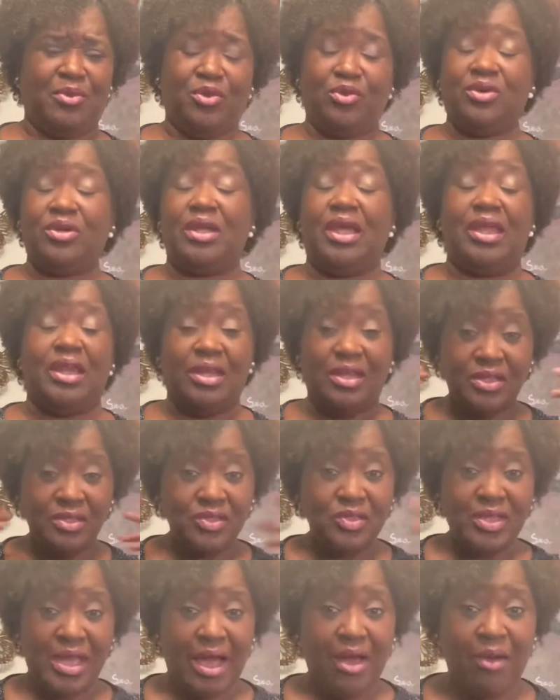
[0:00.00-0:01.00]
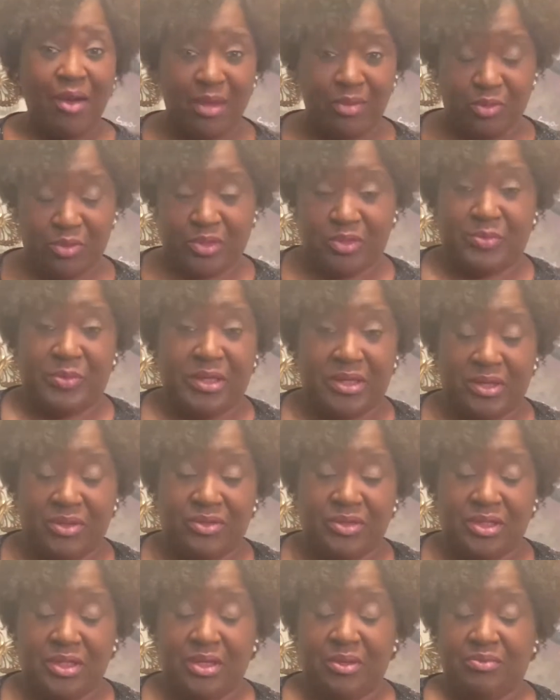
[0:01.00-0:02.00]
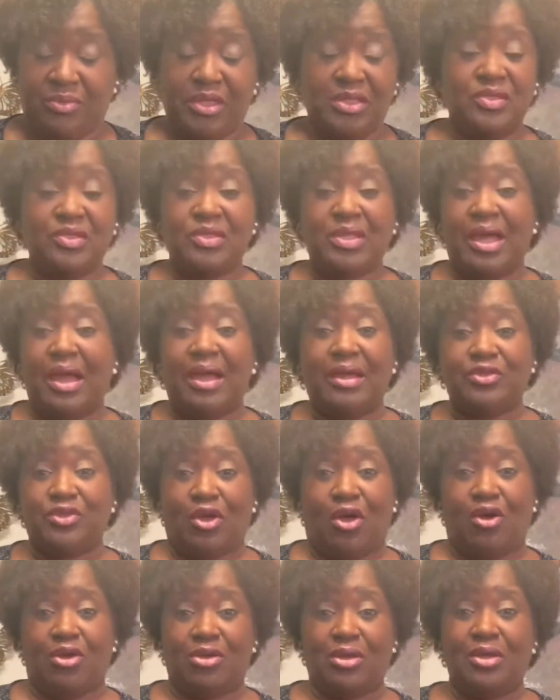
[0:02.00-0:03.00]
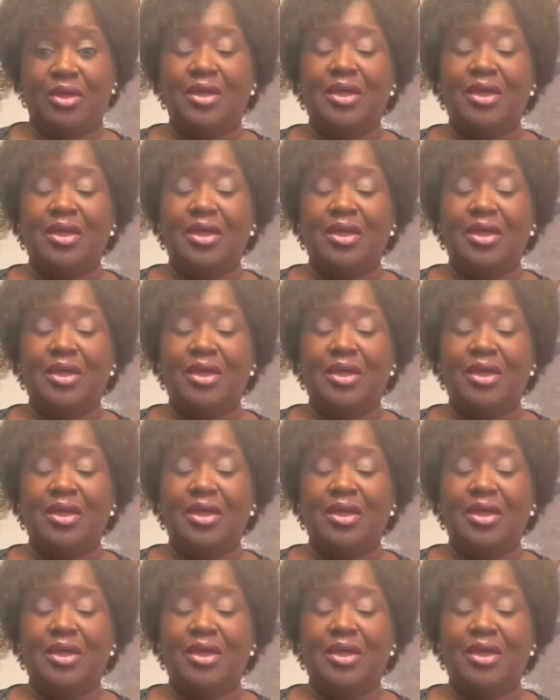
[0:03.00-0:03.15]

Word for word: Lord. And this is how I was speaking to him. This is how I talk.